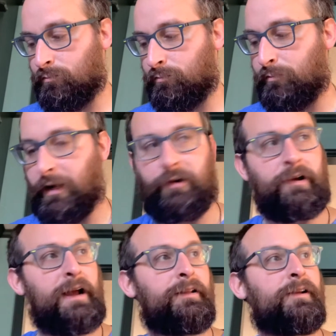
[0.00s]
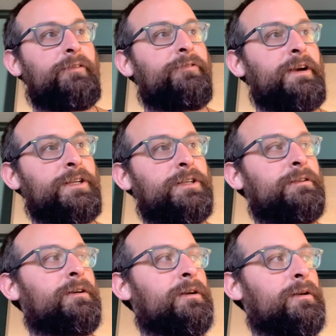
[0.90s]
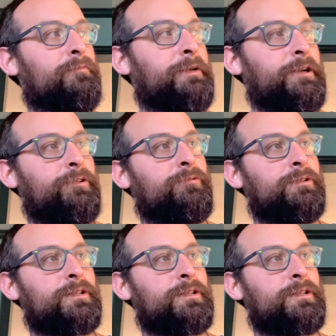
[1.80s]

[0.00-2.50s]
Peter had the confession. Peter was